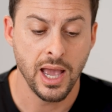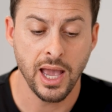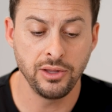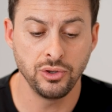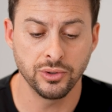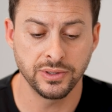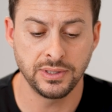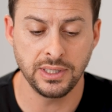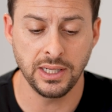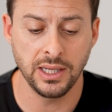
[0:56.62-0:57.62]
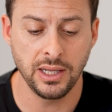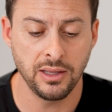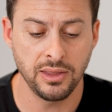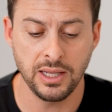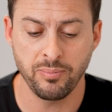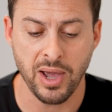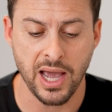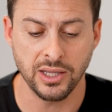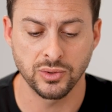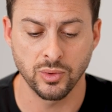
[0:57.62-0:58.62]
and you'll see the
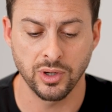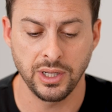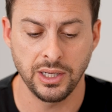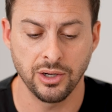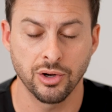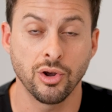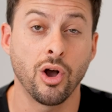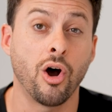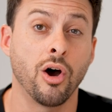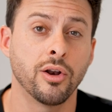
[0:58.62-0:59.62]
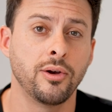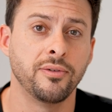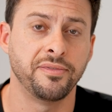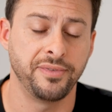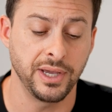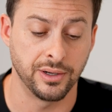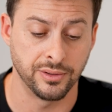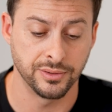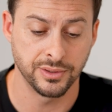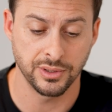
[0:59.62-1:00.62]
password here
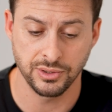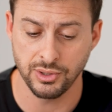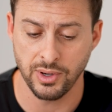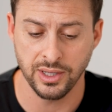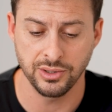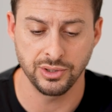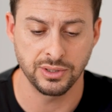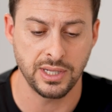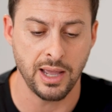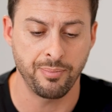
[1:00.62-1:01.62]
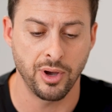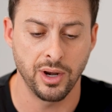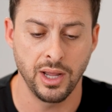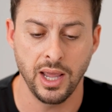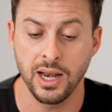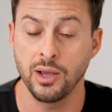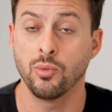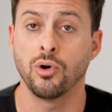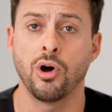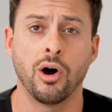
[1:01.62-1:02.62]
autofills, so I can just tap on it and it
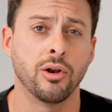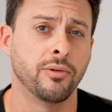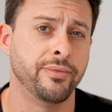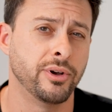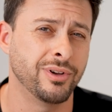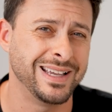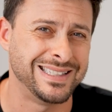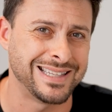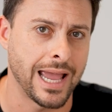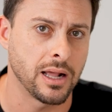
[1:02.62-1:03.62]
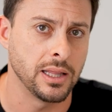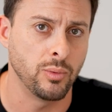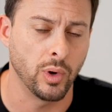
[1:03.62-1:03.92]
will autofill exactly